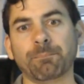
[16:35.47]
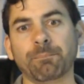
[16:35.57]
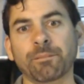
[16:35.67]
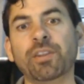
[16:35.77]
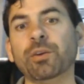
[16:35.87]

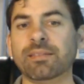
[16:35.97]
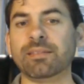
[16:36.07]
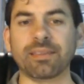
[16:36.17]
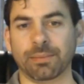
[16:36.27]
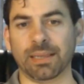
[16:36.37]
doing
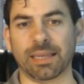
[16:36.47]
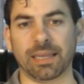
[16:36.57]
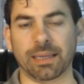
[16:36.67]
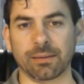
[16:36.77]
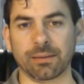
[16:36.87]

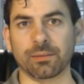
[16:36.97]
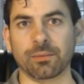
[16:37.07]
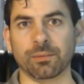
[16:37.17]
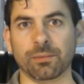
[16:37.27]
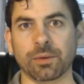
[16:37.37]
something
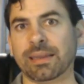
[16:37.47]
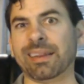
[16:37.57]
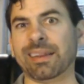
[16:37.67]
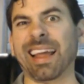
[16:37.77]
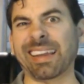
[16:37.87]
with,
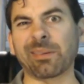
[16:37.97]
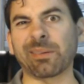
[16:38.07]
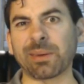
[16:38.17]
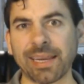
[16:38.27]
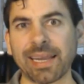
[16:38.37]
like, when
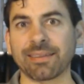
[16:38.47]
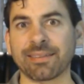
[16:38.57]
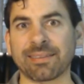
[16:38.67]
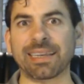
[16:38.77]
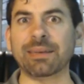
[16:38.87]
they're kids, they
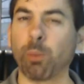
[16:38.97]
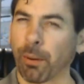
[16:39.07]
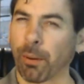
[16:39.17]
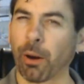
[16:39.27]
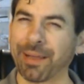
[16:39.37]
need more
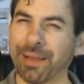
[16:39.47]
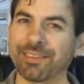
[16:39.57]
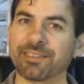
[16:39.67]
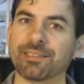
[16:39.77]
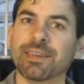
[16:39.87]
purpose.
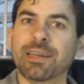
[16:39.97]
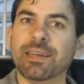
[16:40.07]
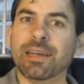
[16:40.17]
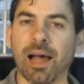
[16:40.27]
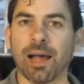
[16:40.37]

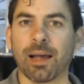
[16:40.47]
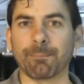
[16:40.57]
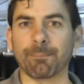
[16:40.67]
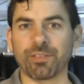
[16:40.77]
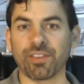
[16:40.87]

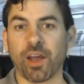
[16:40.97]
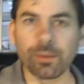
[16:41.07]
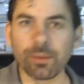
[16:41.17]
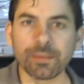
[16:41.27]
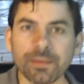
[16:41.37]

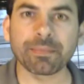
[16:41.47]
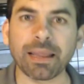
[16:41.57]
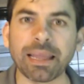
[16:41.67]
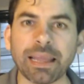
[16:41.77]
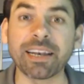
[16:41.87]
So
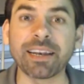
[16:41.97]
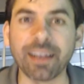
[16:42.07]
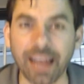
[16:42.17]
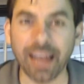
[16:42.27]
even like, I